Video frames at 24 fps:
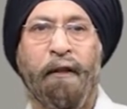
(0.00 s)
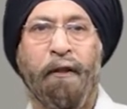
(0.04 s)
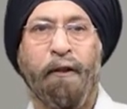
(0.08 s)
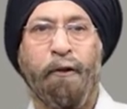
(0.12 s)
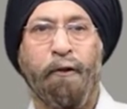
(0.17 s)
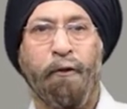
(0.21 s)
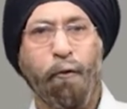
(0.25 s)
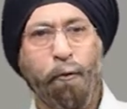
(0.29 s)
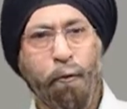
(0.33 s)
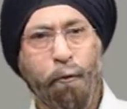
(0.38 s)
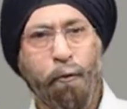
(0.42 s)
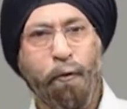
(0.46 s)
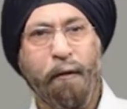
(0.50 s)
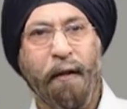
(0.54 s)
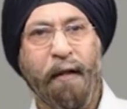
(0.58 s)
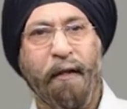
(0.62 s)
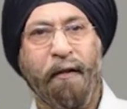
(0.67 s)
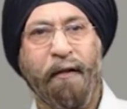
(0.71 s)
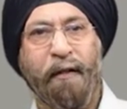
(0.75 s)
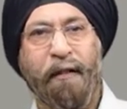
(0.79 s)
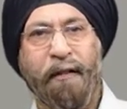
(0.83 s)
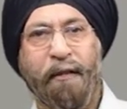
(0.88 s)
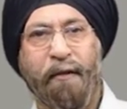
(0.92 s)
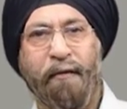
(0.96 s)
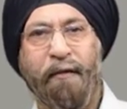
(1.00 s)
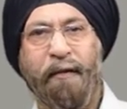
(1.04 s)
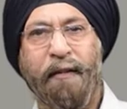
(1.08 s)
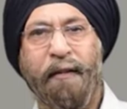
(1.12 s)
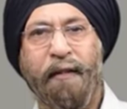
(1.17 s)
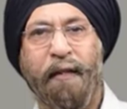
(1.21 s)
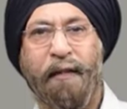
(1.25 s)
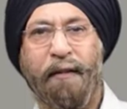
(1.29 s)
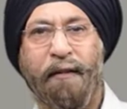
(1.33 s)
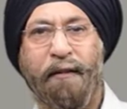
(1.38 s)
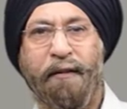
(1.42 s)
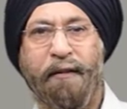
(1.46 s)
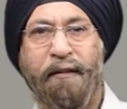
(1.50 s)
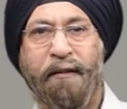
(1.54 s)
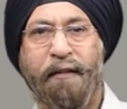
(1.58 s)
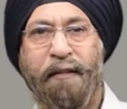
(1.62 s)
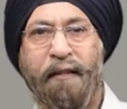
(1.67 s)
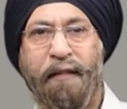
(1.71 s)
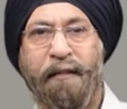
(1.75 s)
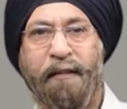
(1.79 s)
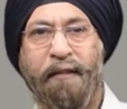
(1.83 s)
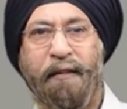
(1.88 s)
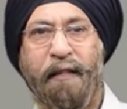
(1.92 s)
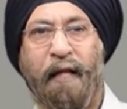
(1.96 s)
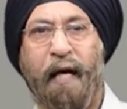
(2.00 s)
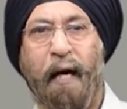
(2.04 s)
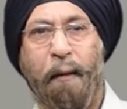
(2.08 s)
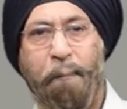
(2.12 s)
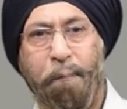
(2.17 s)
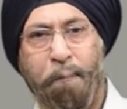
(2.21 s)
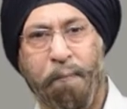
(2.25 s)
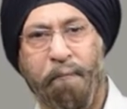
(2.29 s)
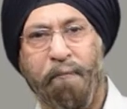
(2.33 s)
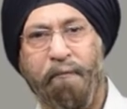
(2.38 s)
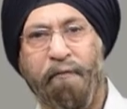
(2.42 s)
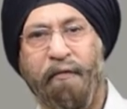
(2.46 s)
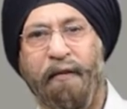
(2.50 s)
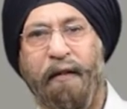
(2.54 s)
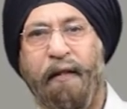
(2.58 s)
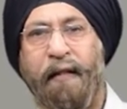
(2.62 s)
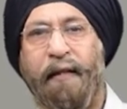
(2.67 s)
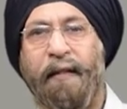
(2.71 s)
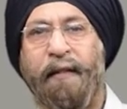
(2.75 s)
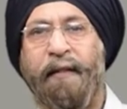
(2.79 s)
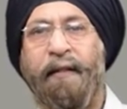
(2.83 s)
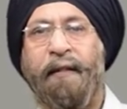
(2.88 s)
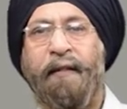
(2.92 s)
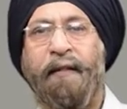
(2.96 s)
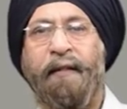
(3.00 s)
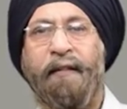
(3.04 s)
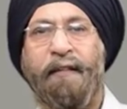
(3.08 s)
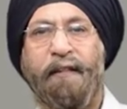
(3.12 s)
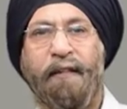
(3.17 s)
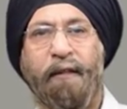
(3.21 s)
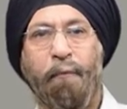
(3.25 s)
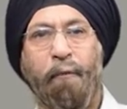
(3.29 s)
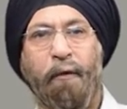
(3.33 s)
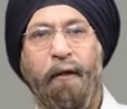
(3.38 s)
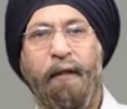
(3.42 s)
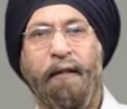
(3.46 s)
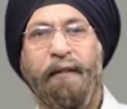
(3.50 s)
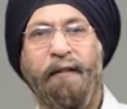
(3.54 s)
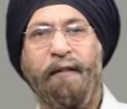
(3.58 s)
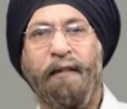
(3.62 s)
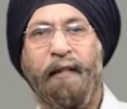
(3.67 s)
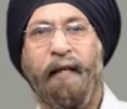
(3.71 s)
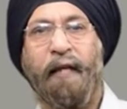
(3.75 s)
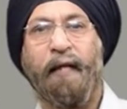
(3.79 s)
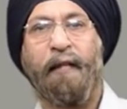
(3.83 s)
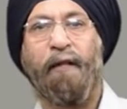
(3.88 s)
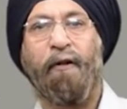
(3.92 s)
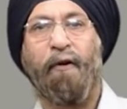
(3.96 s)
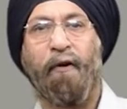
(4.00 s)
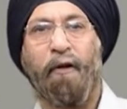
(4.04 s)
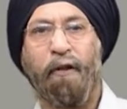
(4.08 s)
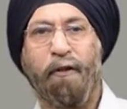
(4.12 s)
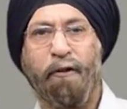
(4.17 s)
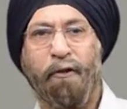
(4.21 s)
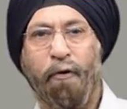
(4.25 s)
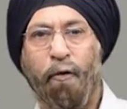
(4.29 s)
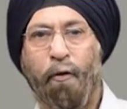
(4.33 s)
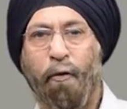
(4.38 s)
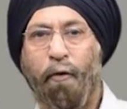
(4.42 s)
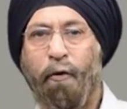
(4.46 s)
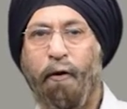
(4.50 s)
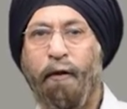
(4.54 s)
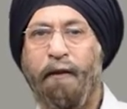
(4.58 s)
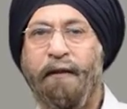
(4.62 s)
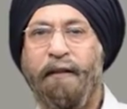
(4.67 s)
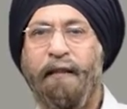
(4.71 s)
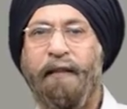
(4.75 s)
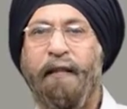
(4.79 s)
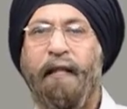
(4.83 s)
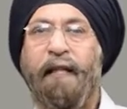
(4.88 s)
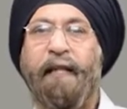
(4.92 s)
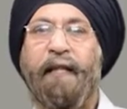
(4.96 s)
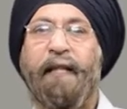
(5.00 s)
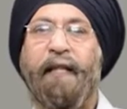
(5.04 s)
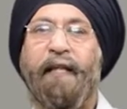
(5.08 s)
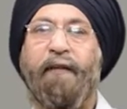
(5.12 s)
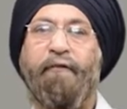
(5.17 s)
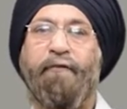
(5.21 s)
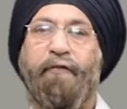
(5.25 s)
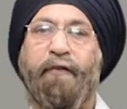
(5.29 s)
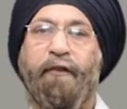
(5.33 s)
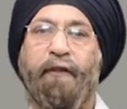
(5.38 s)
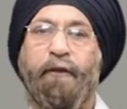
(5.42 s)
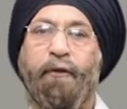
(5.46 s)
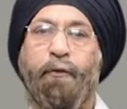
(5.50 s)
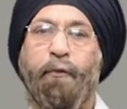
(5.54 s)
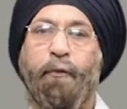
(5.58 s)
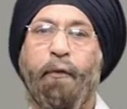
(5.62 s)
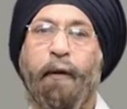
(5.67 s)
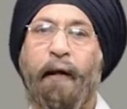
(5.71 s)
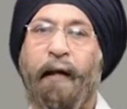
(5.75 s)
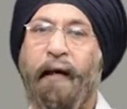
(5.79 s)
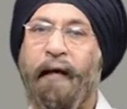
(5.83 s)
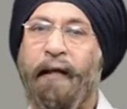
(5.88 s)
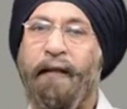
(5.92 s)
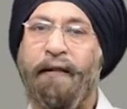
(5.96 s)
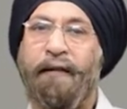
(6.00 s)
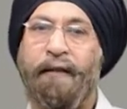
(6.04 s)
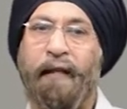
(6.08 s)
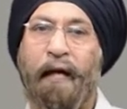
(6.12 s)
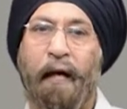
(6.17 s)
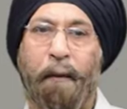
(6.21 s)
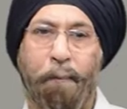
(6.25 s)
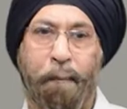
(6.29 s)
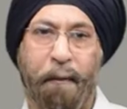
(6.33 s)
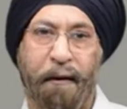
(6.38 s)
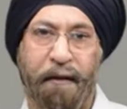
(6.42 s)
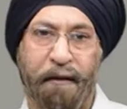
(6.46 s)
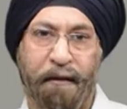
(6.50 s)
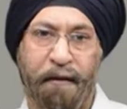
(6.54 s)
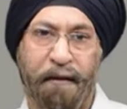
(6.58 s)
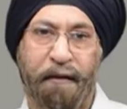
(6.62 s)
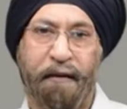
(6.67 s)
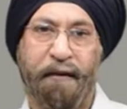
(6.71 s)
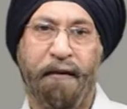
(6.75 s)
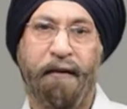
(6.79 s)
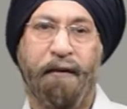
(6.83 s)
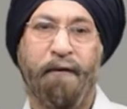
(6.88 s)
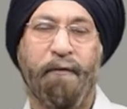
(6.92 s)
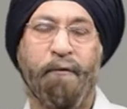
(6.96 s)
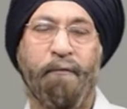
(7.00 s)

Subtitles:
Due to their rendering characteristics, upfeeling stimulants are also occasionally referred to as uppers.